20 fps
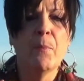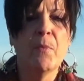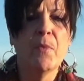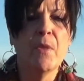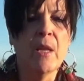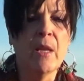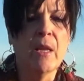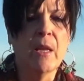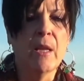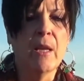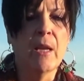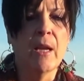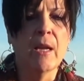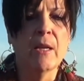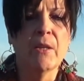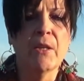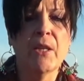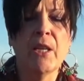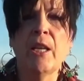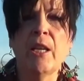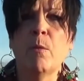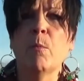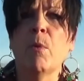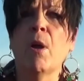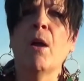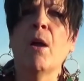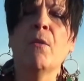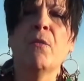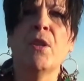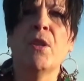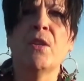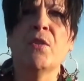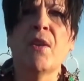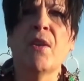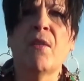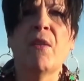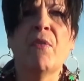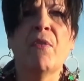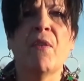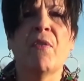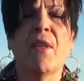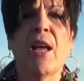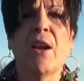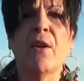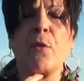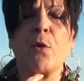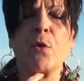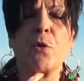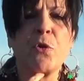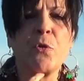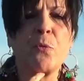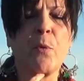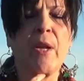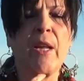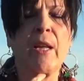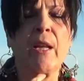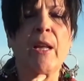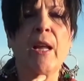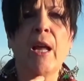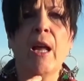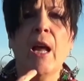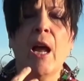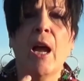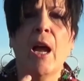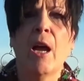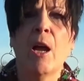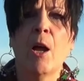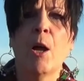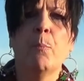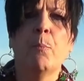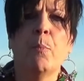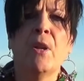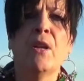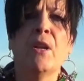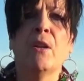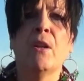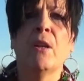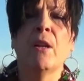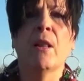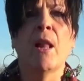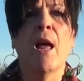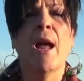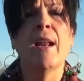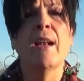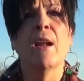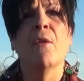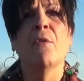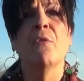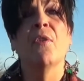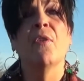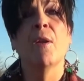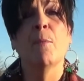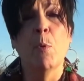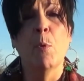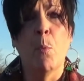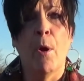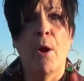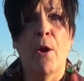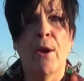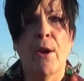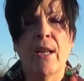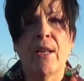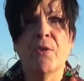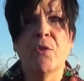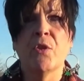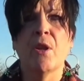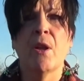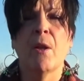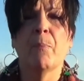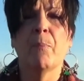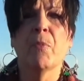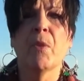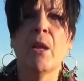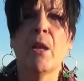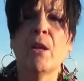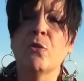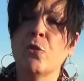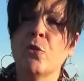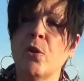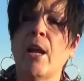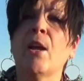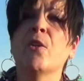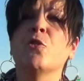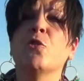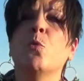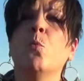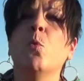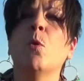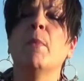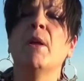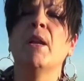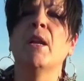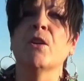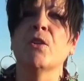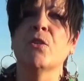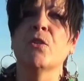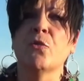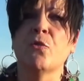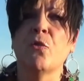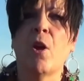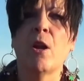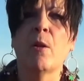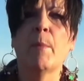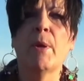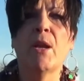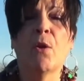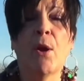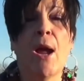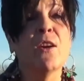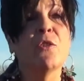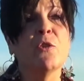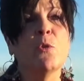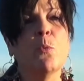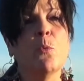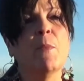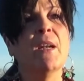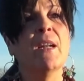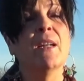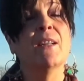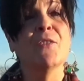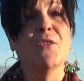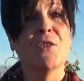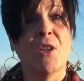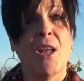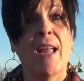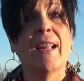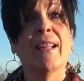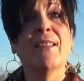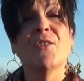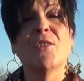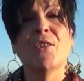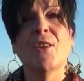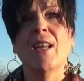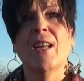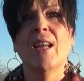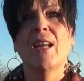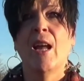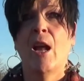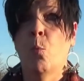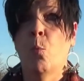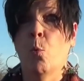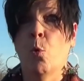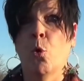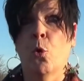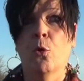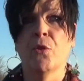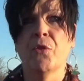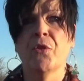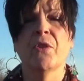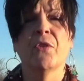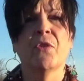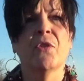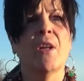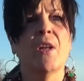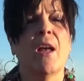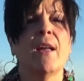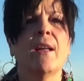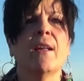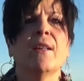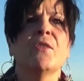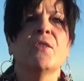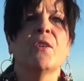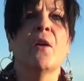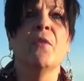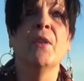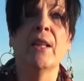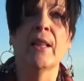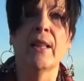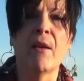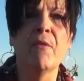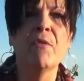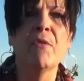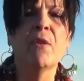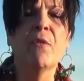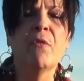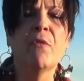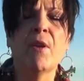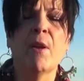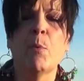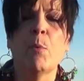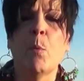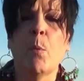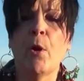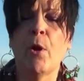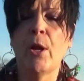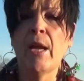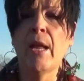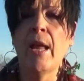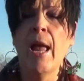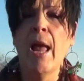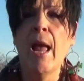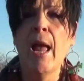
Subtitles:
The team of the 75th anniversary, in light of February's International Women in Astronomy, or actually Women in Science and Girls in Science on the 11th of February,